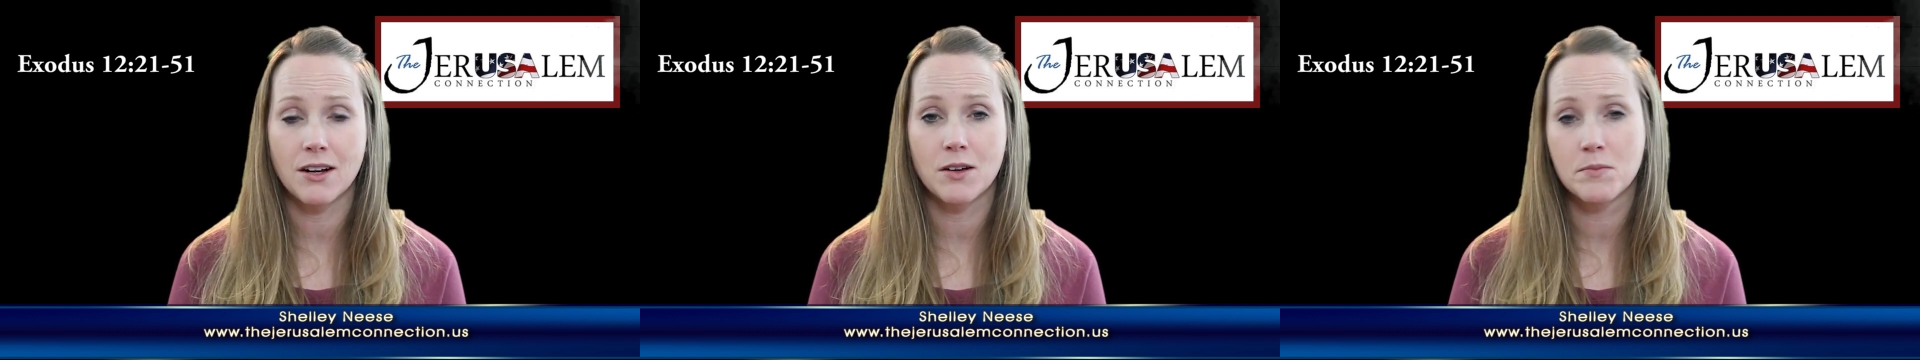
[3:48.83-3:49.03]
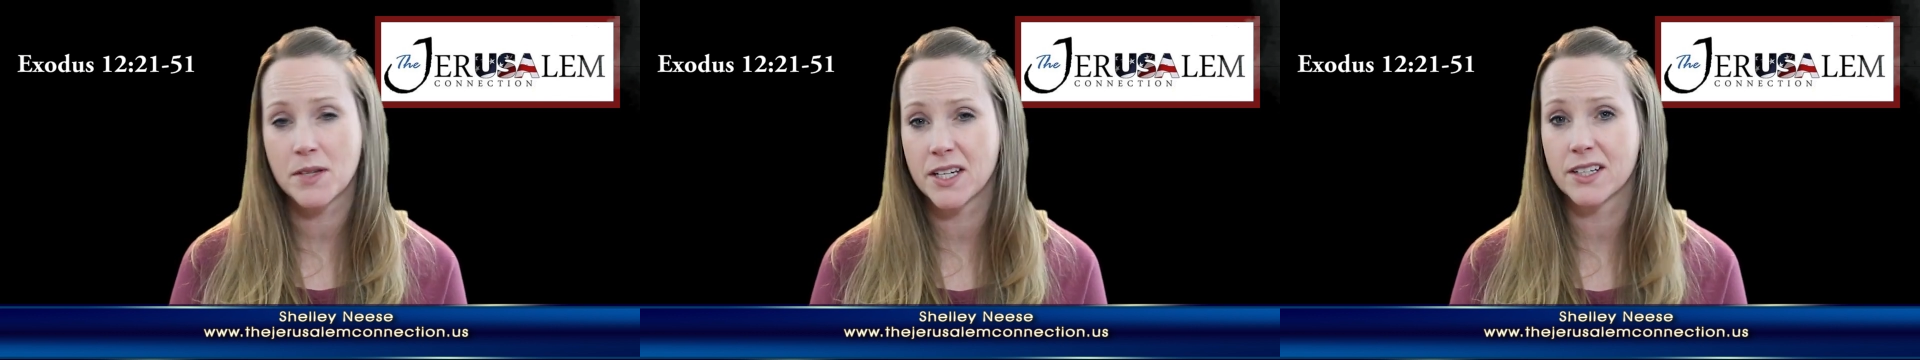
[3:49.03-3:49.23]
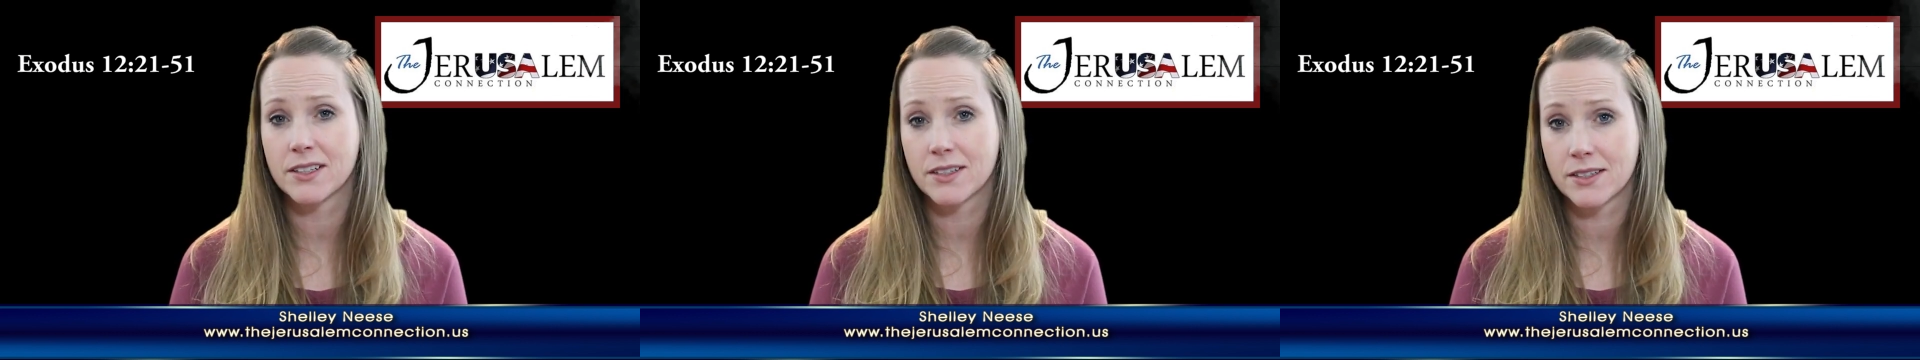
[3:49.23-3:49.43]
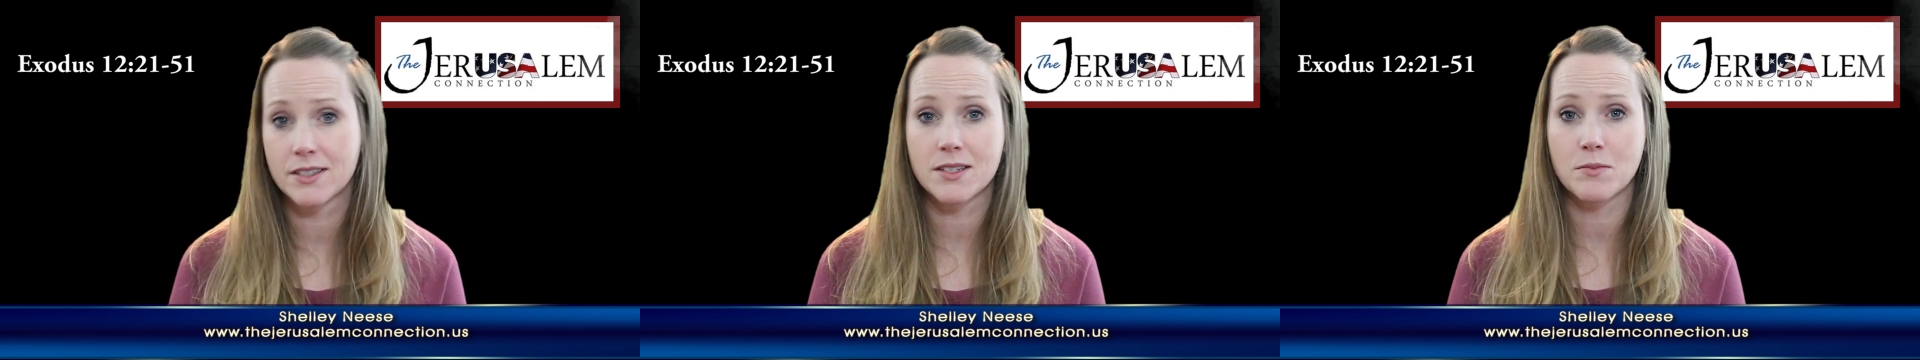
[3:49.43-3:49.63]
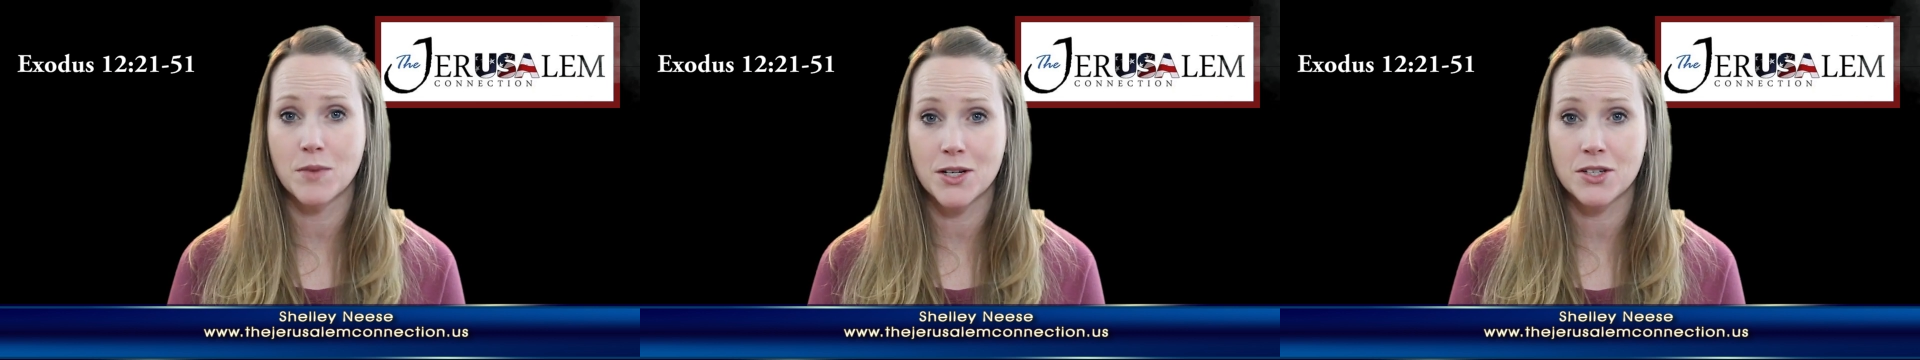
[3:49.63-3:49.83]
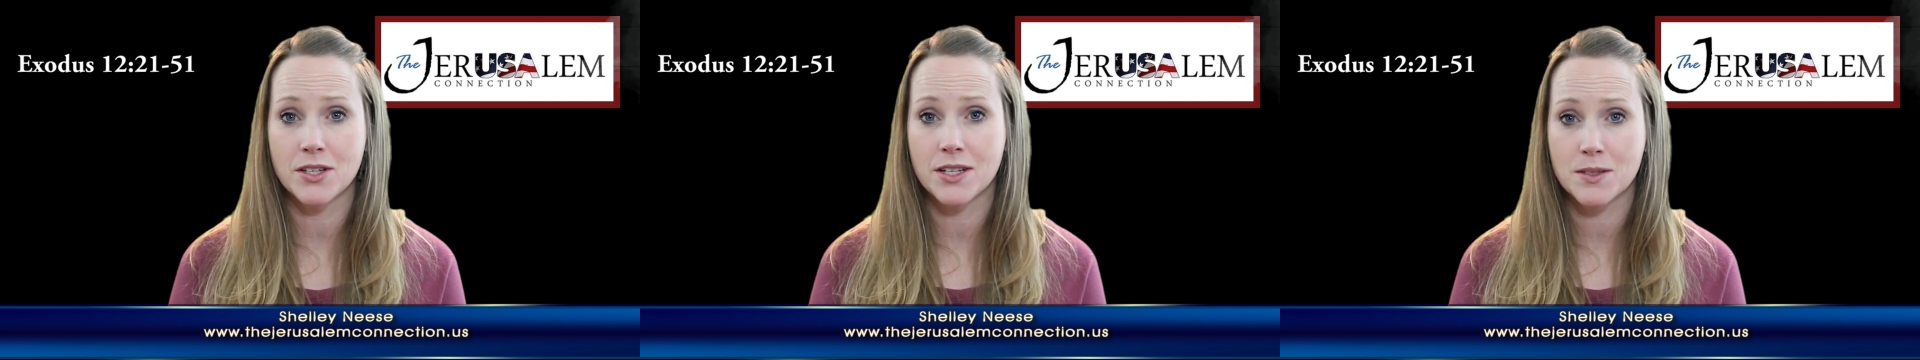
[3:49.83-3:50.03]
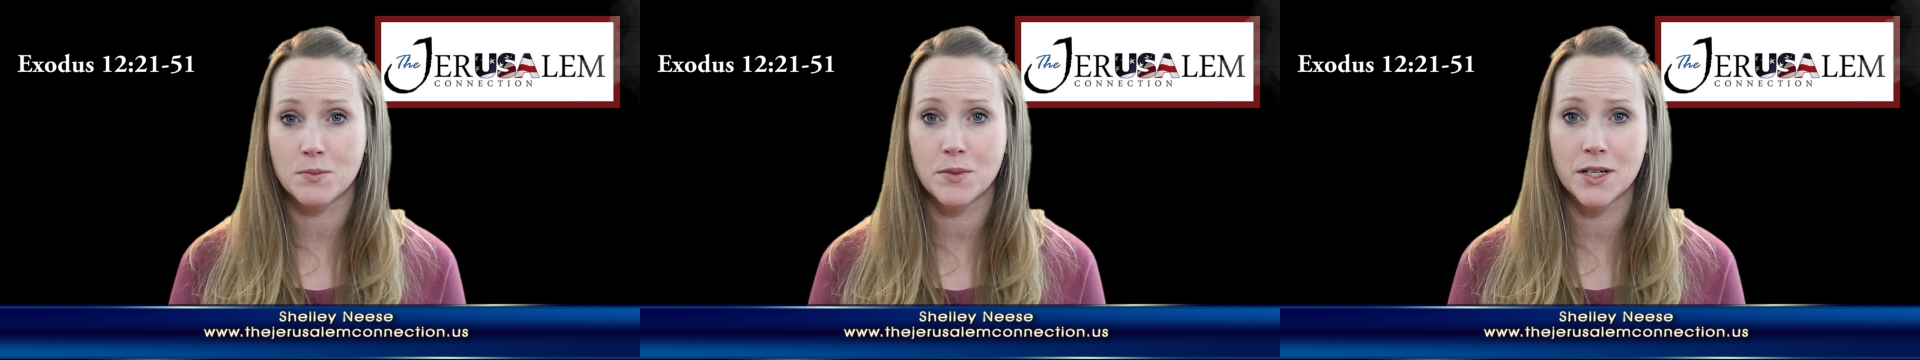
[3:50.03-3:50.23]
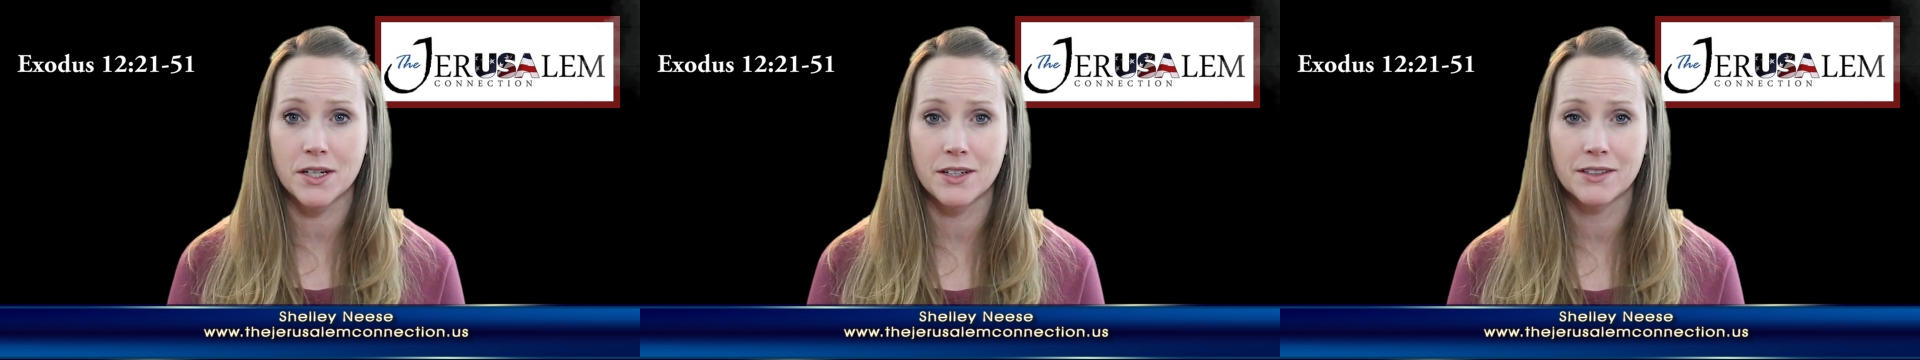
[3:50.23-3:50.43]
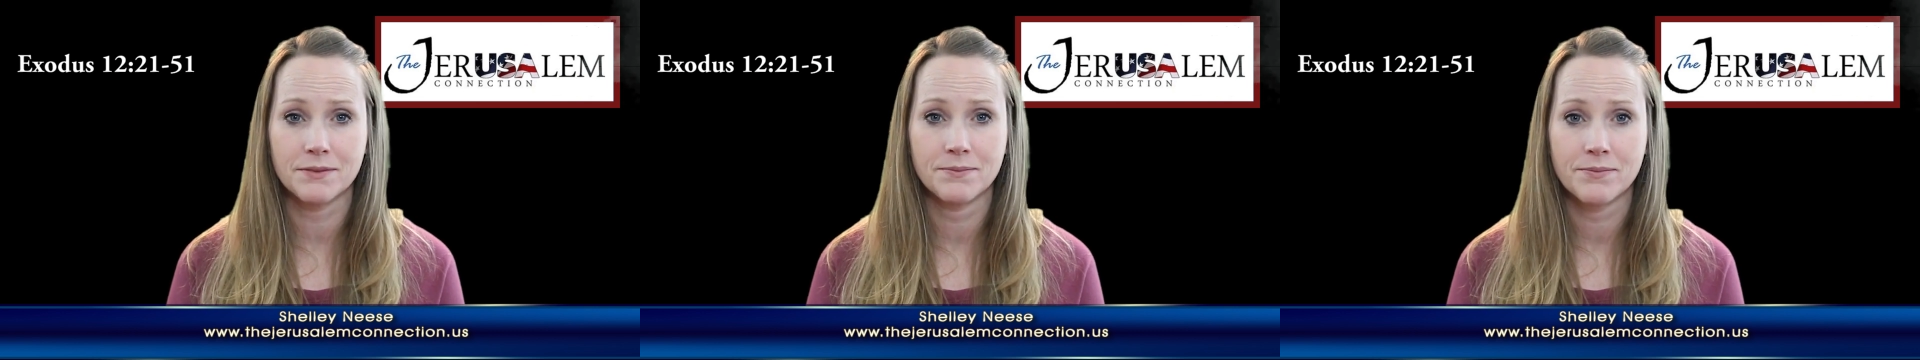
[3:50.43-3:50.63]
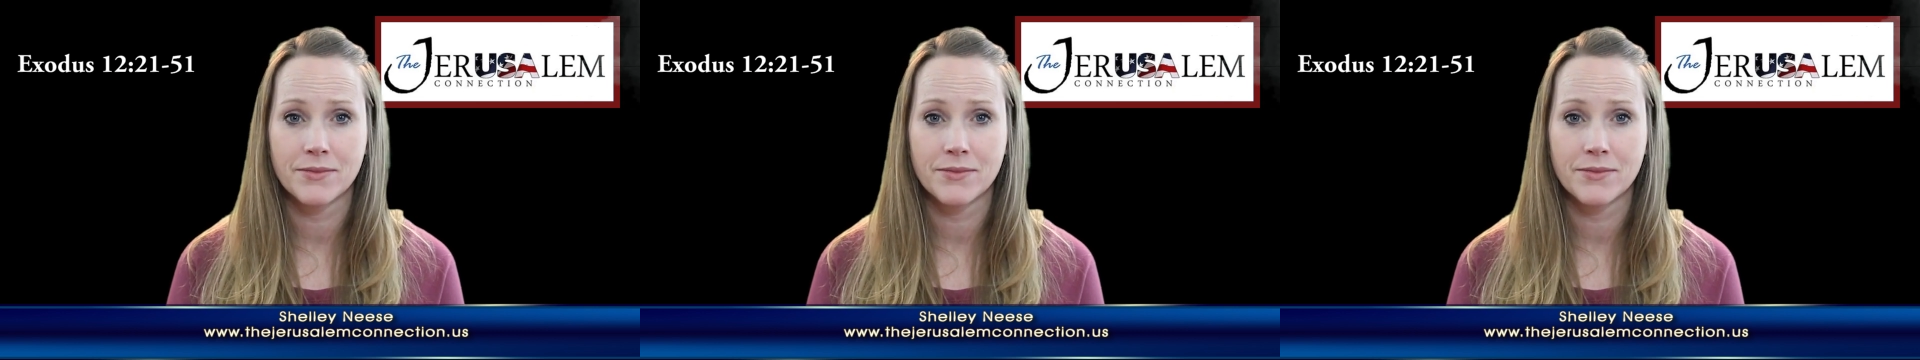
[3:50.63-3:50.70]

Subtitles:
albeit it is much less bitter.